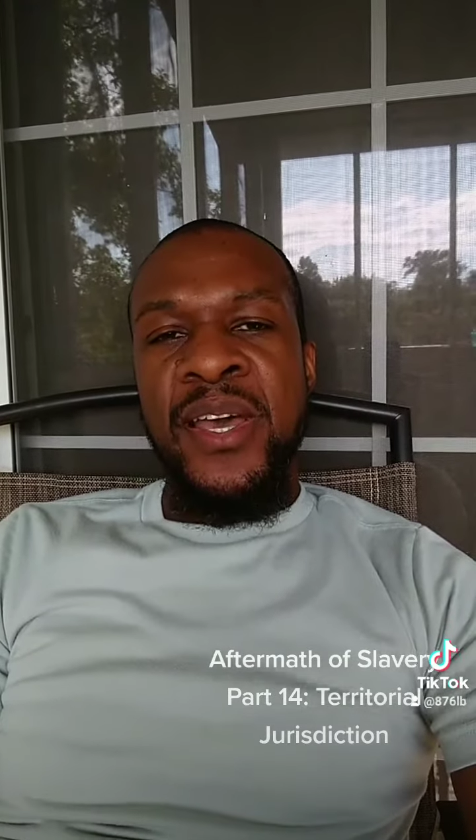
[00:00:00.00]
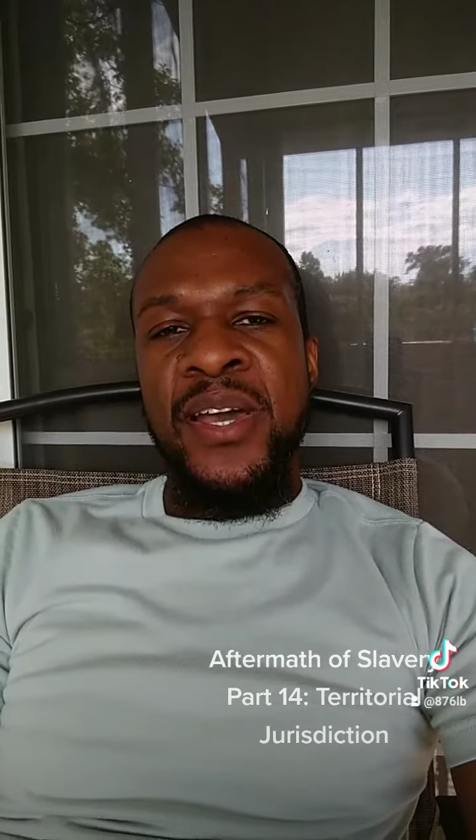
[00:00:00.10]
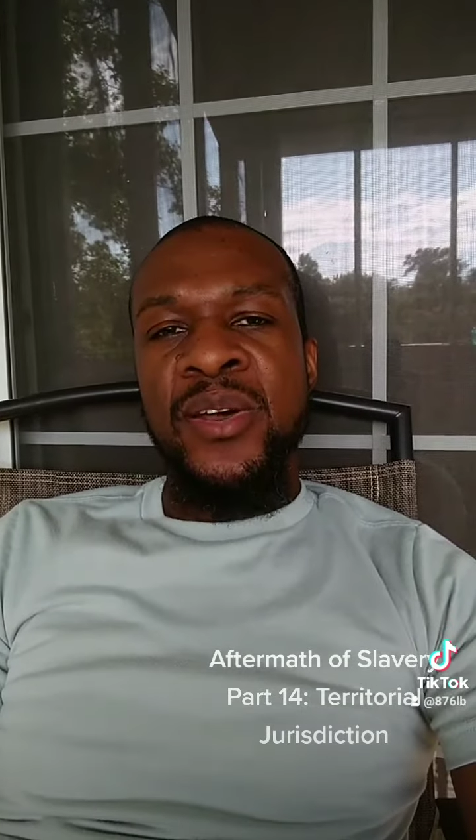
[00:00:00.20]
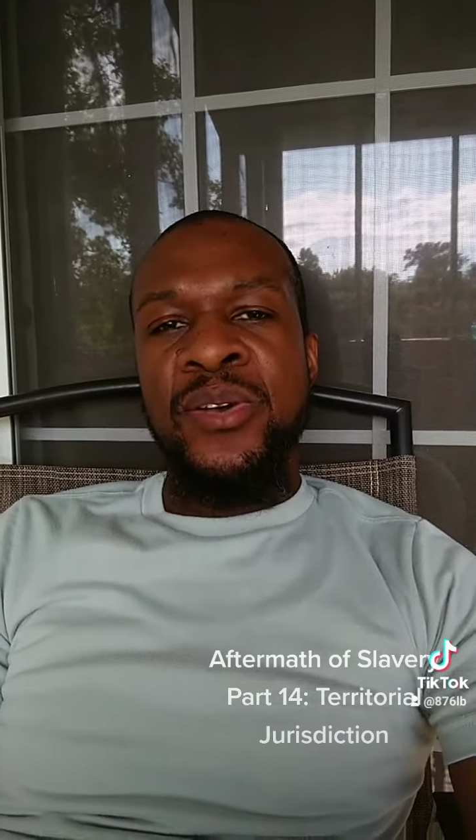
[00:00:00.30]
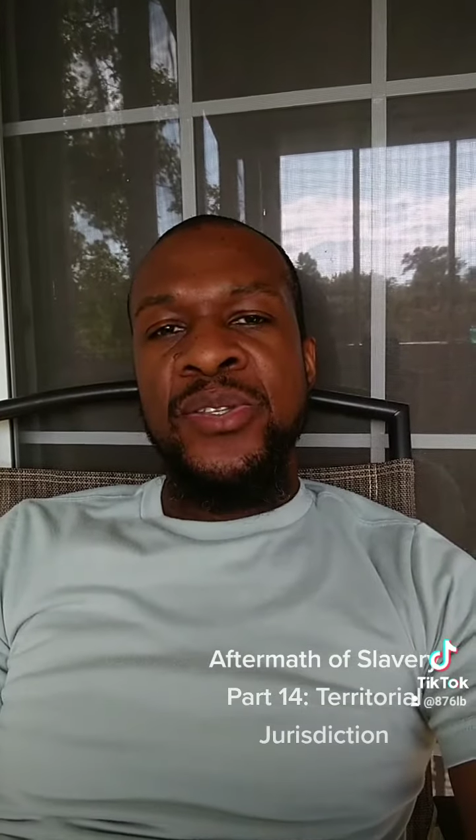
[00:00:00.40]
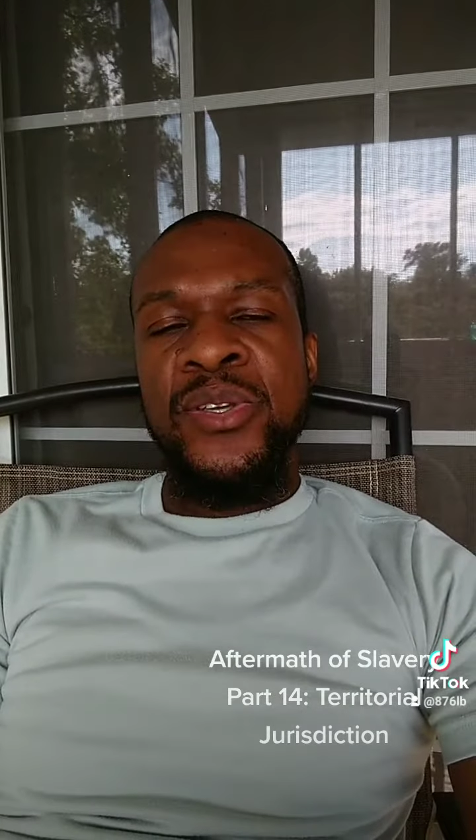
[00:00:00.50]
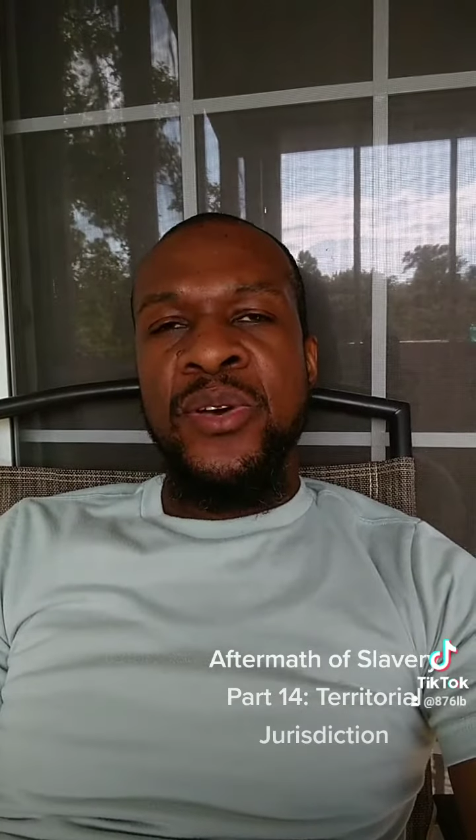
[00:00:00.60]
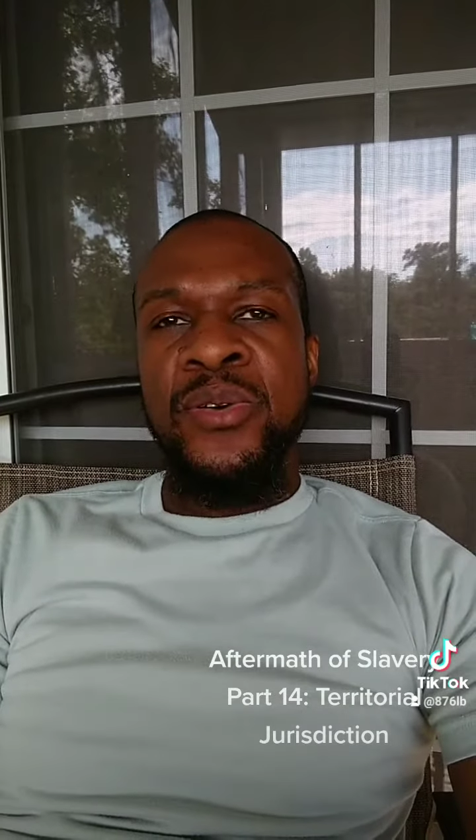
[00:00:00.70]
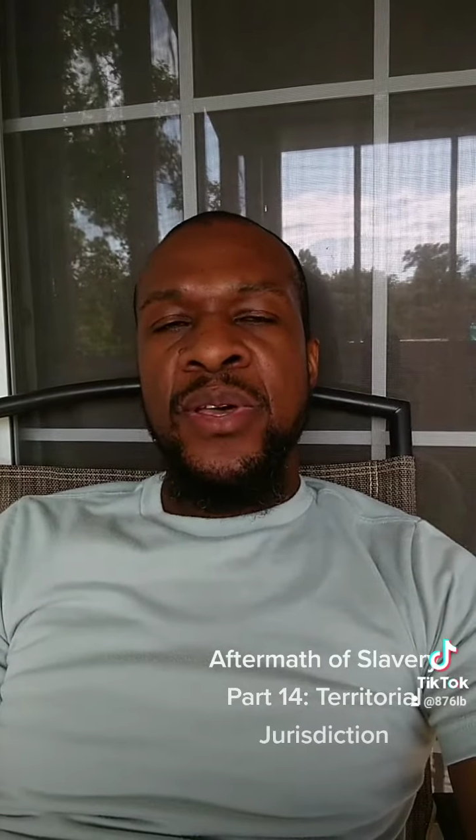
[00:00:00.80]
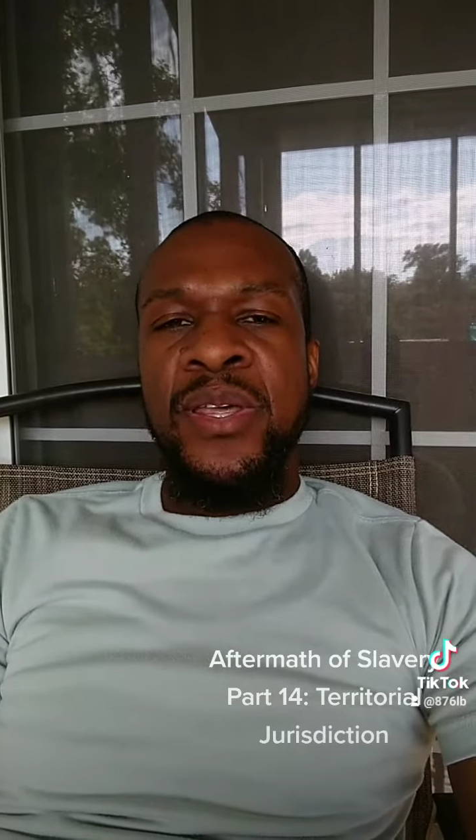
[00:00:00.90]
and
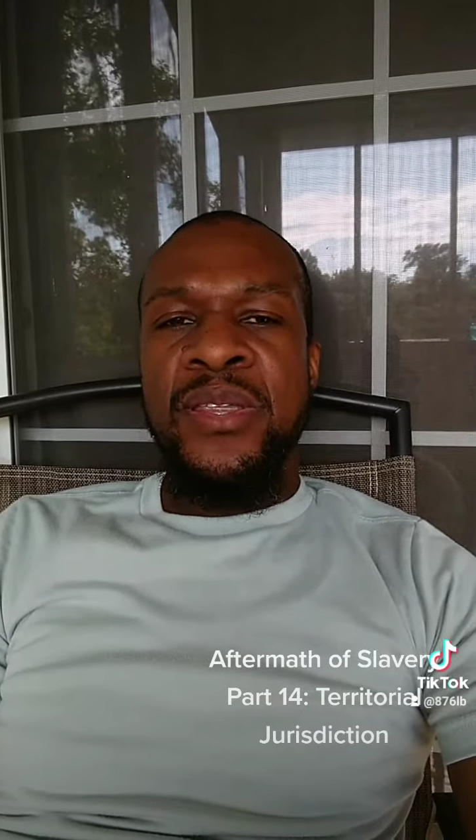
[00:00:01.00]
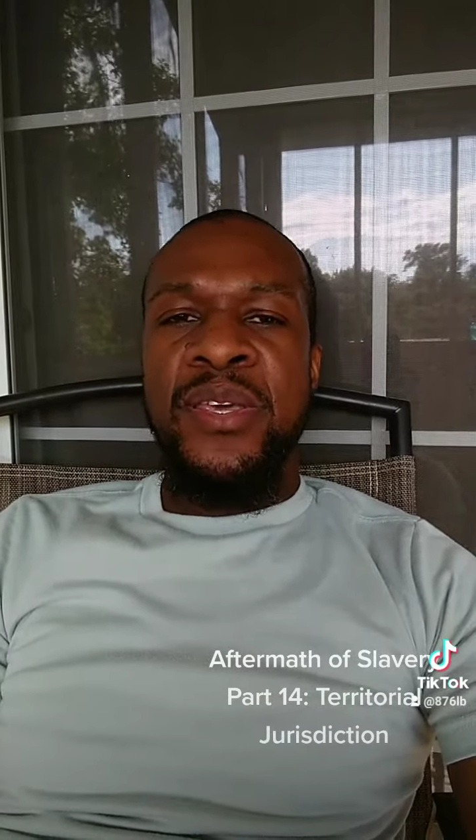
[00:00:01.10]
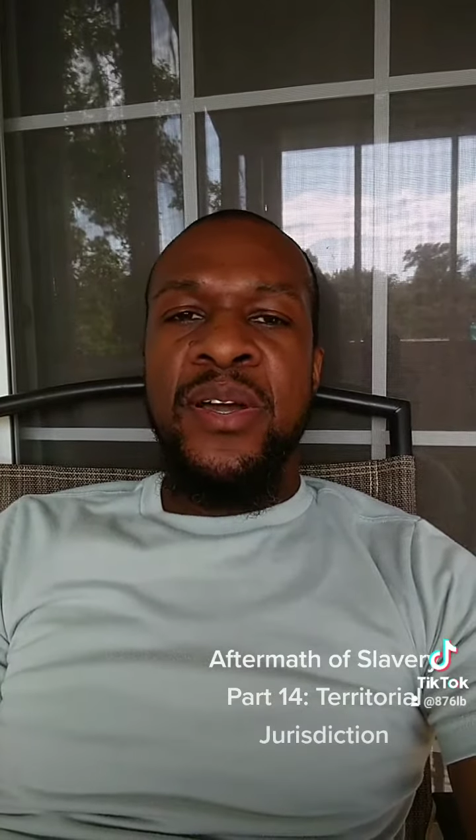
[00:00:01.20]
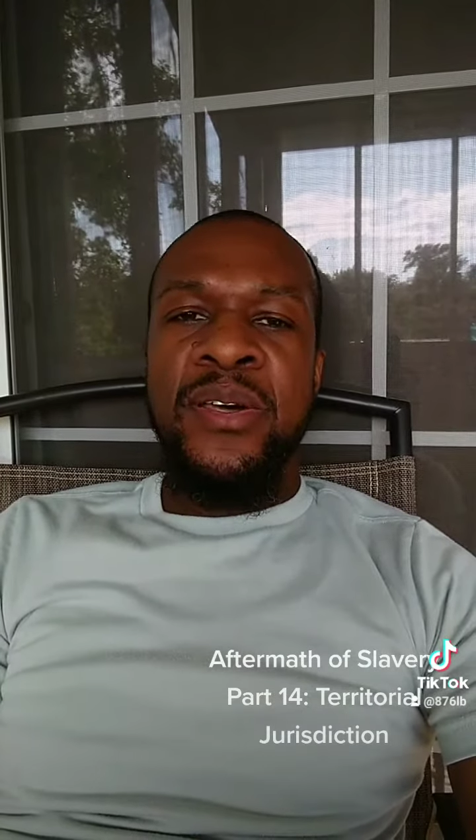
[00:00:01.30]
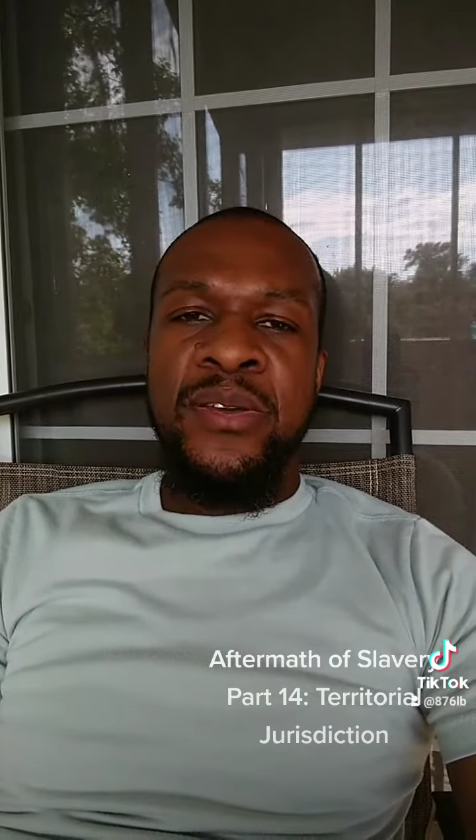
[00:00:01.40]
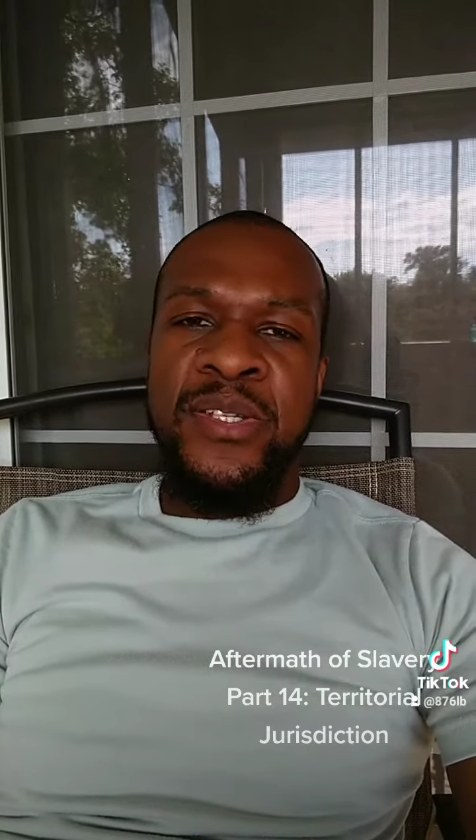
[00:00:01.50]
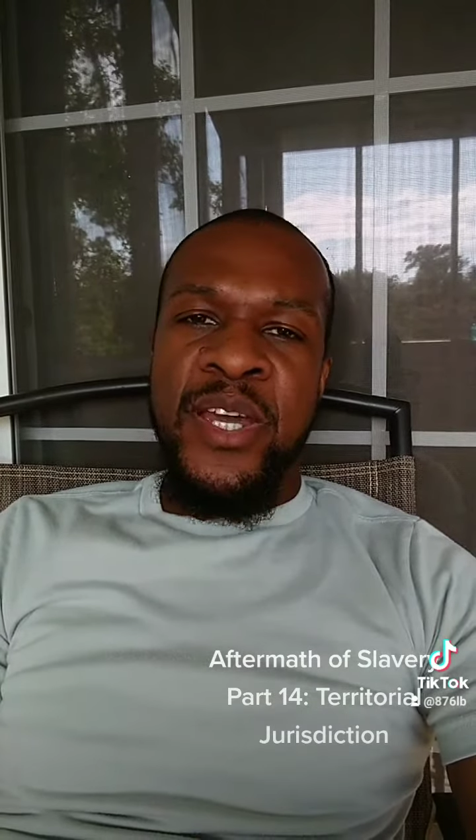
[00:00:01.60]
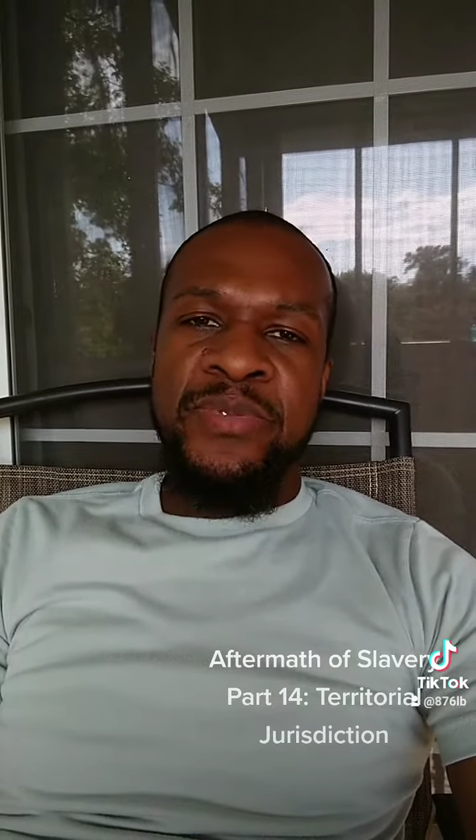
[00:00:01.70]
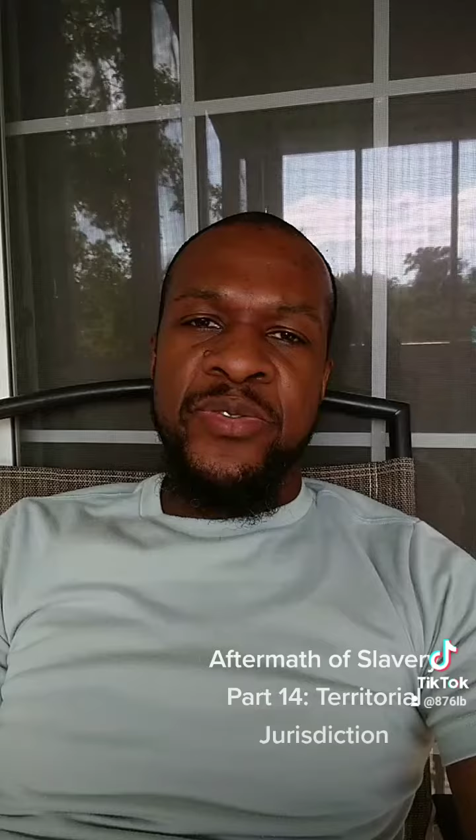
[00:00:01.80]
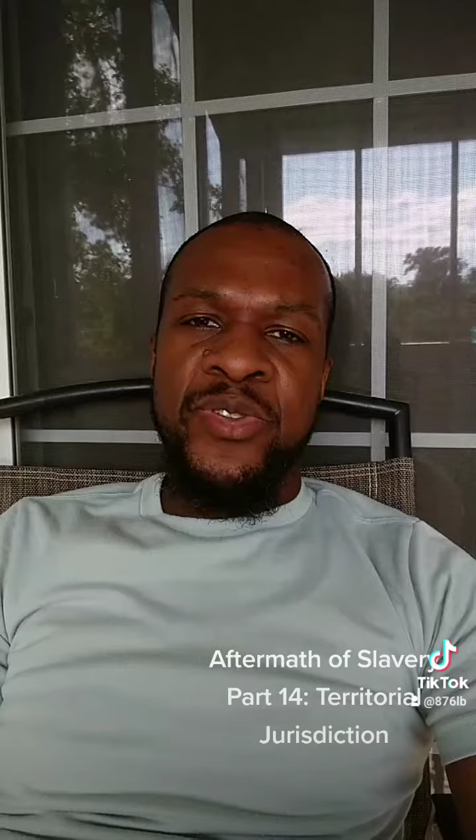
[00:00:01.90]
also the other
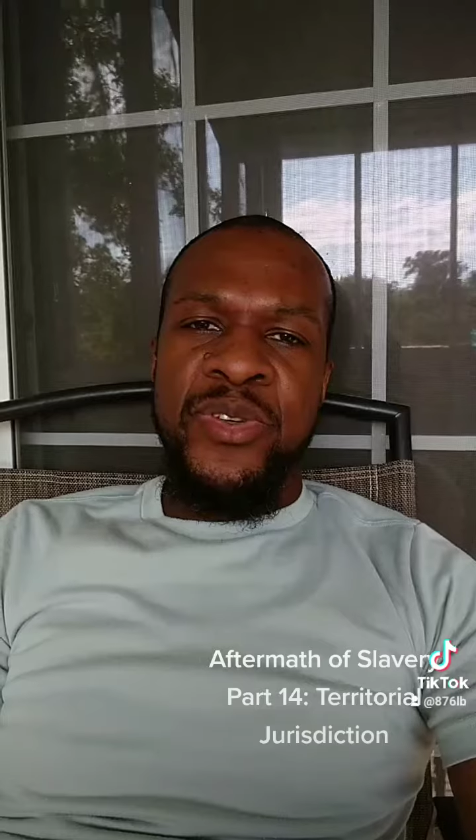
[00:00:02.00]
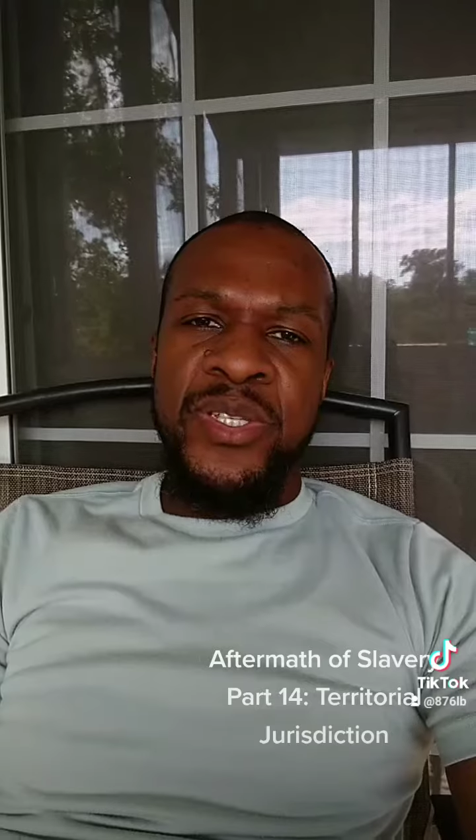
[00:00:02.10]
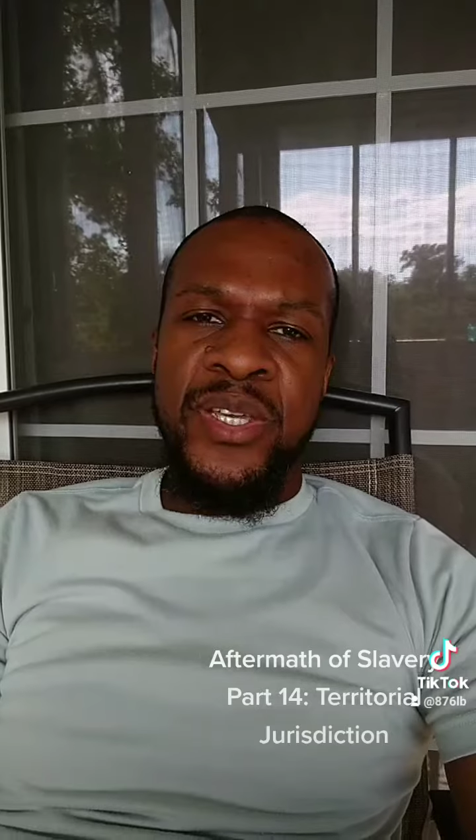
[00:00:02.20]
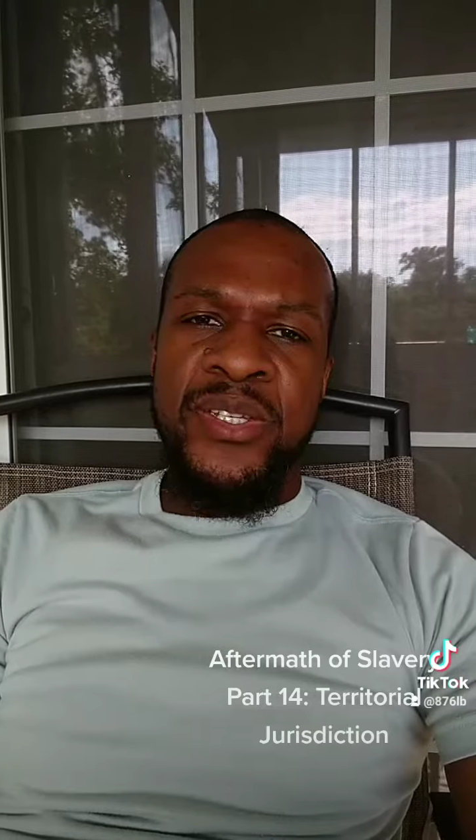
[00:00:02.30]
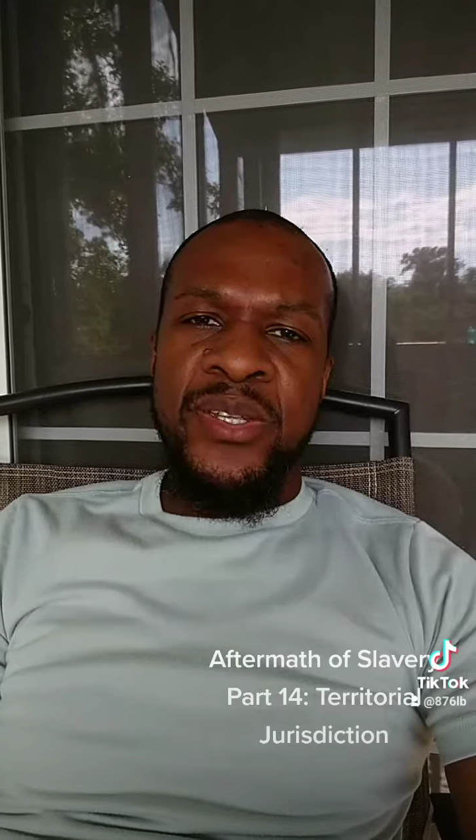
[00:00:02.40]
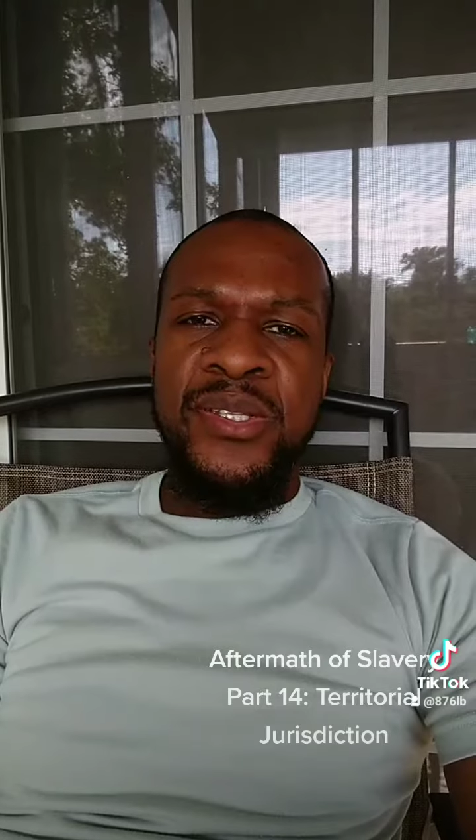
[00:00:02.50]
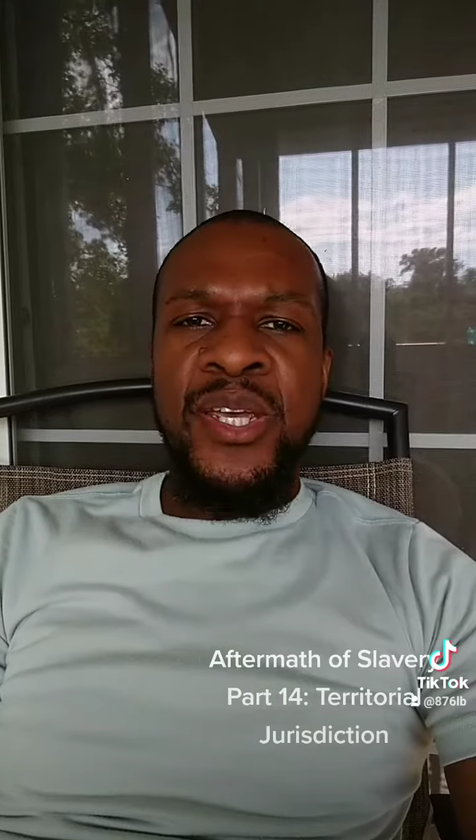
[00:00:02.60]
types of jurisdiction,